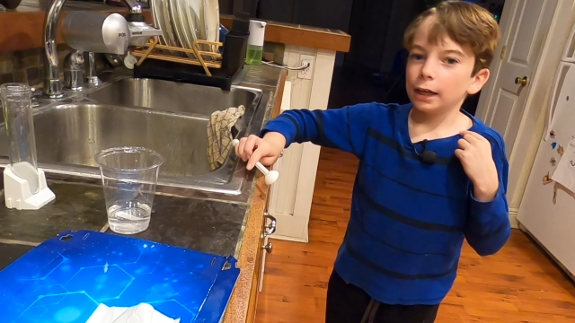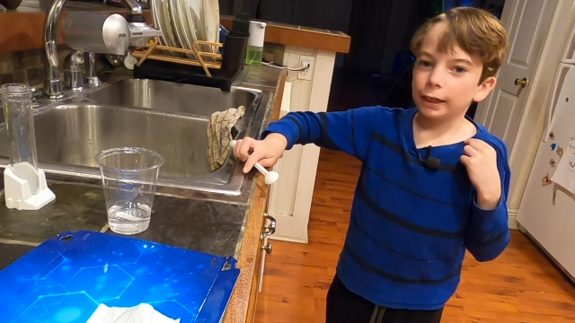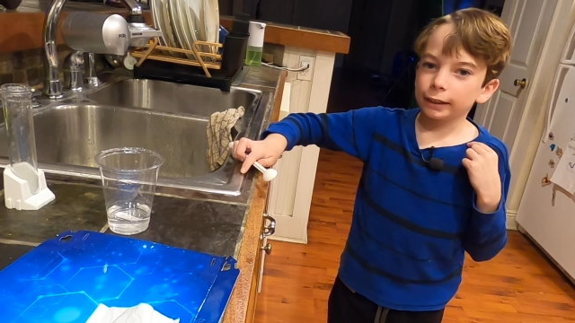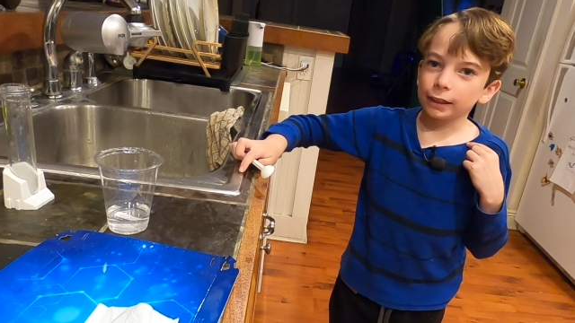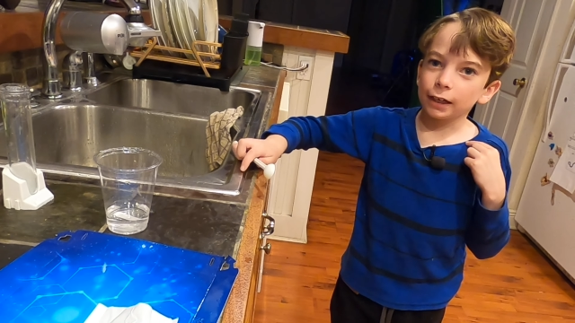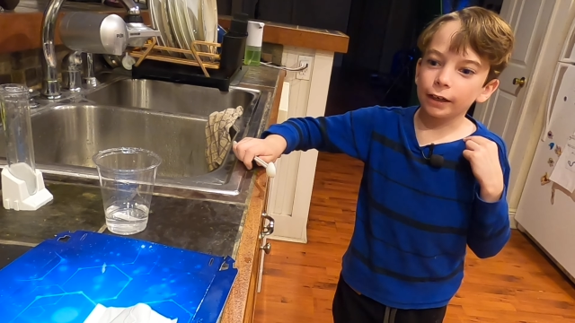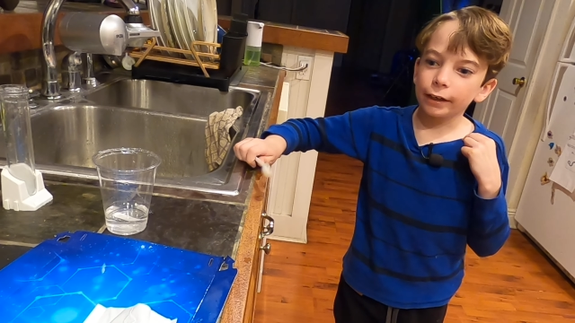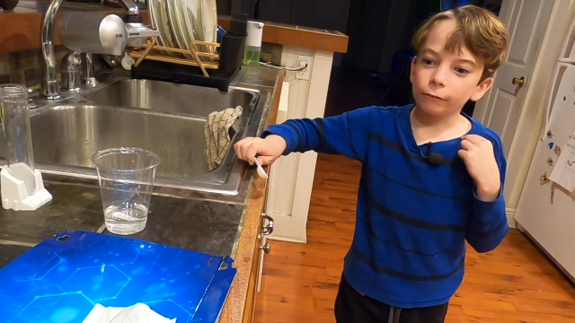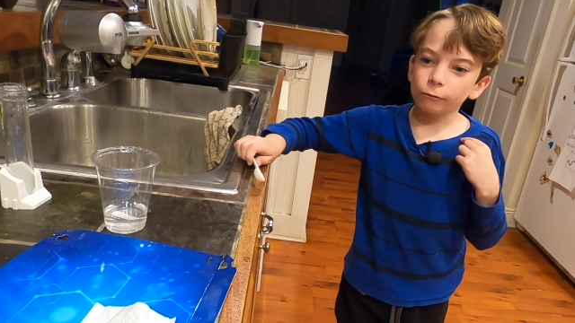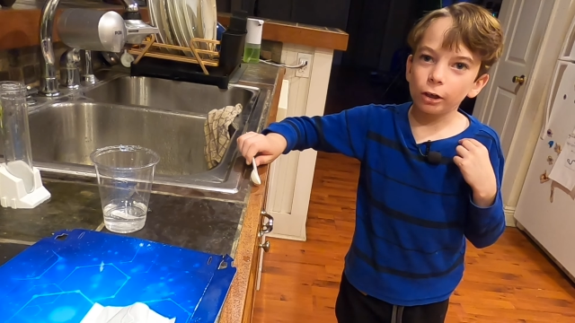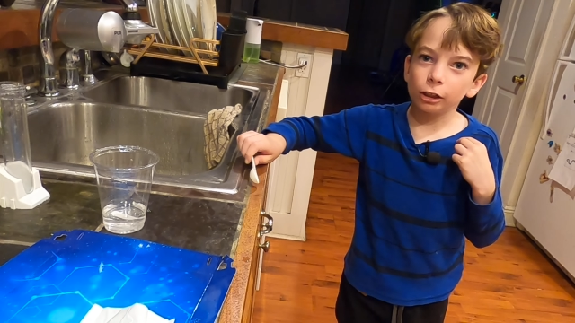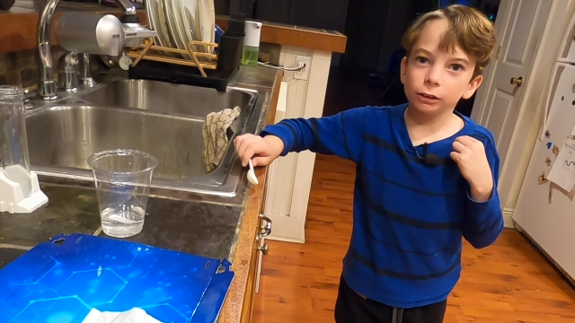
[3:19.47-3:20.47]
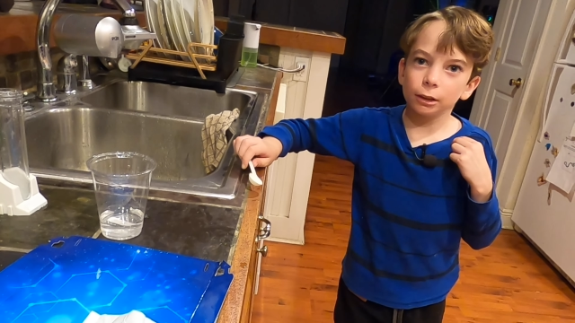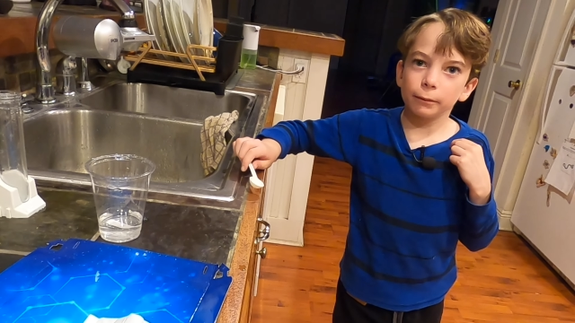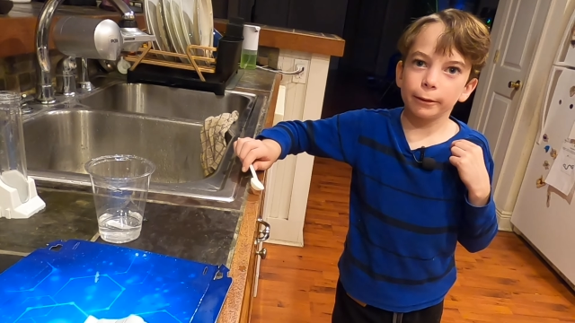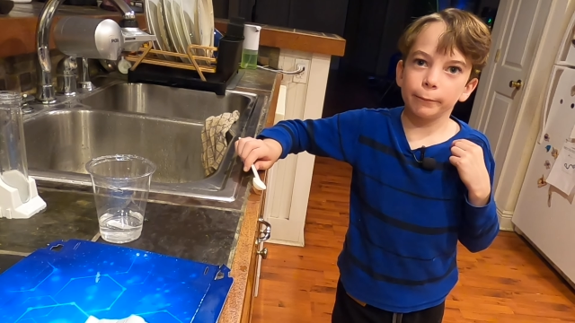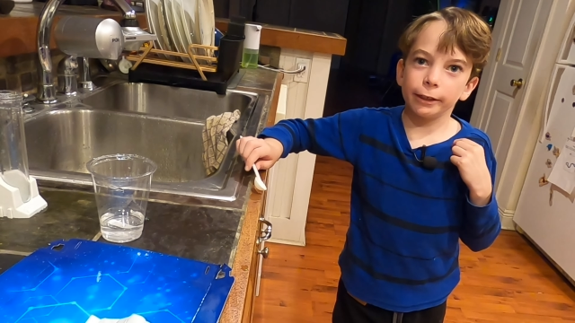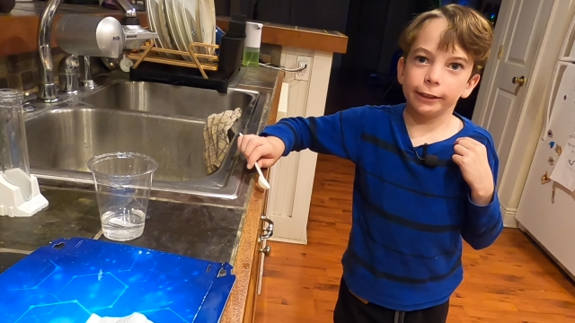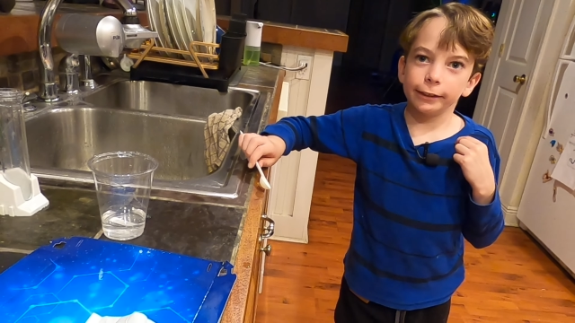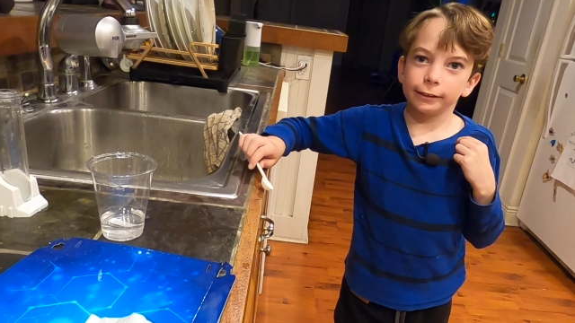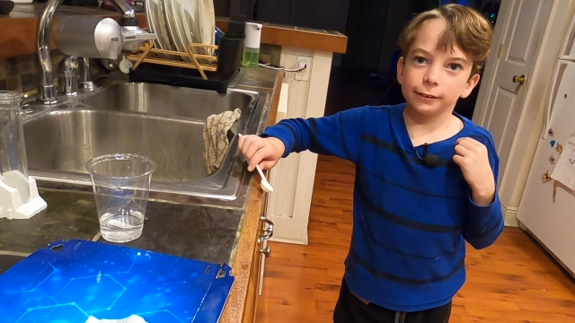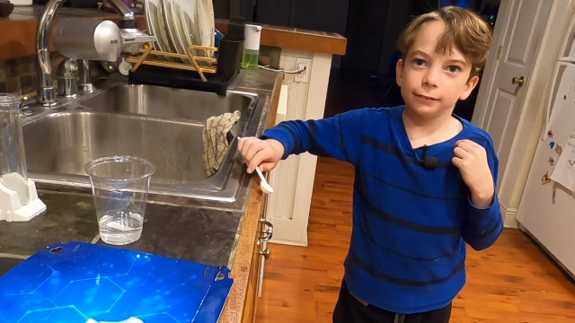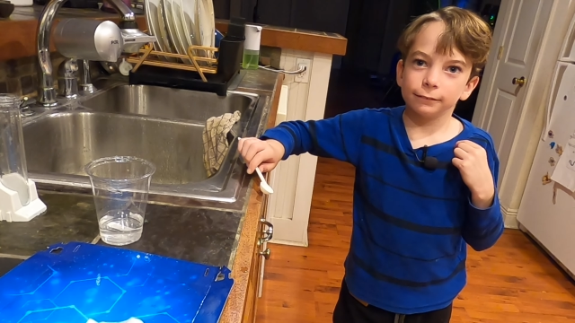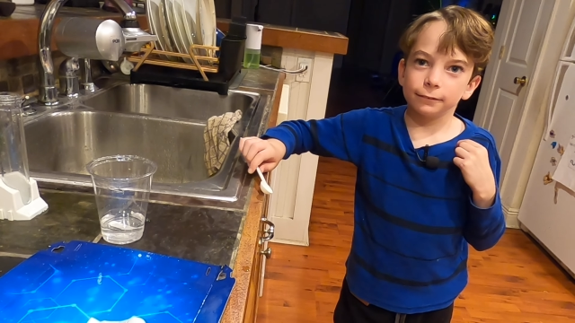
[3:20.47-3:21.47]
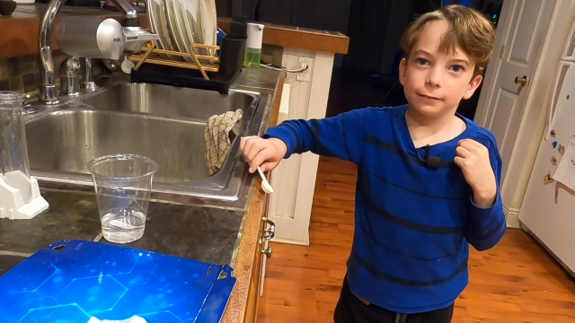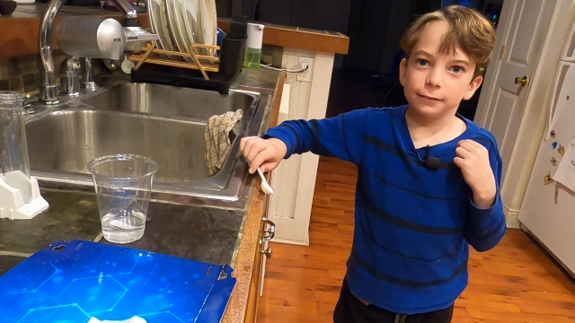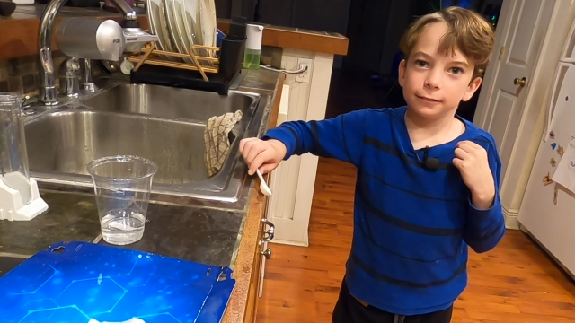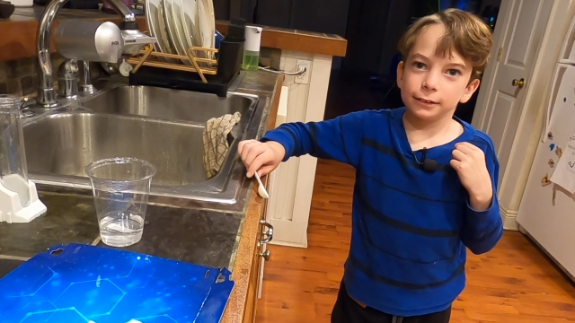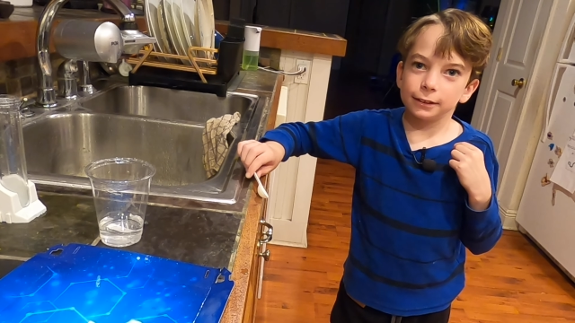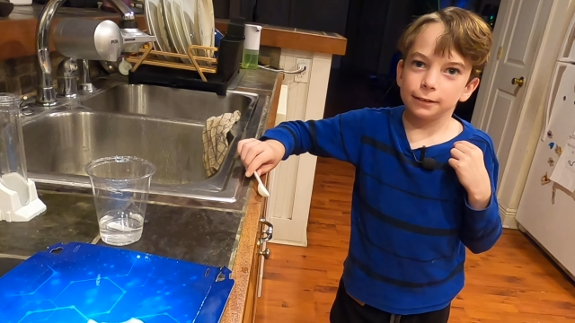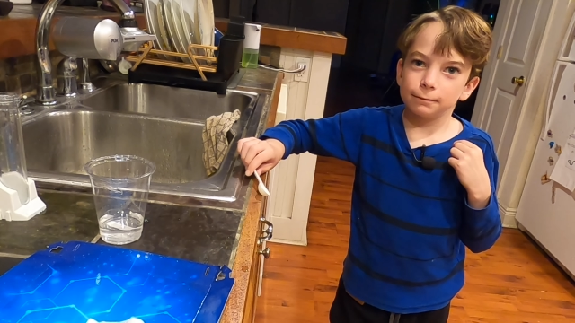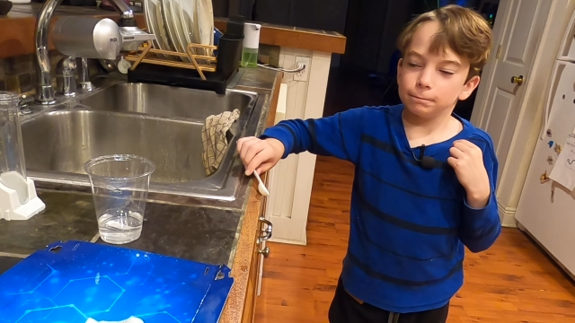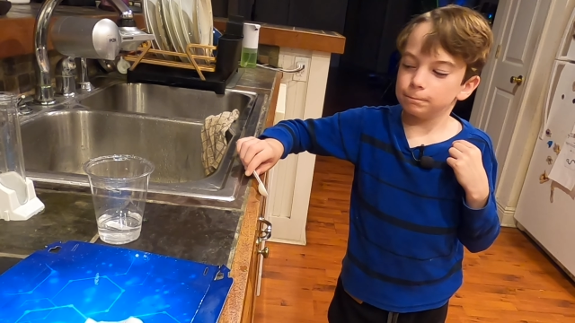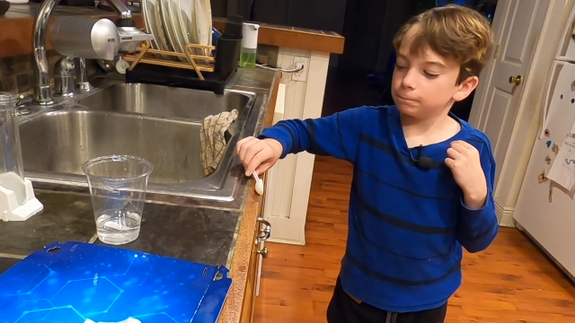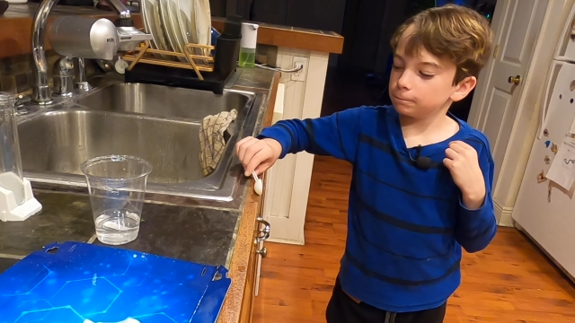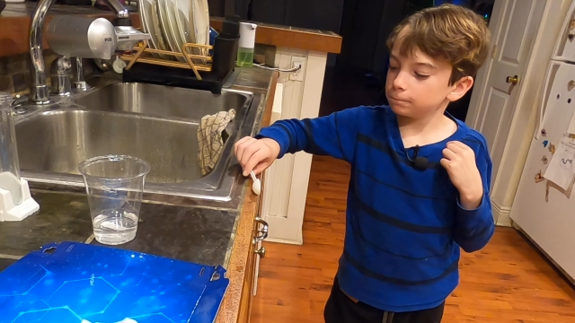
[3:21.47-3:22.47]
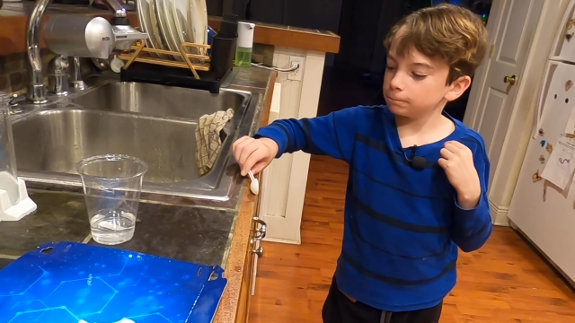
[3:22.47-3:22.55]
I got water on my mic. I'm doing that.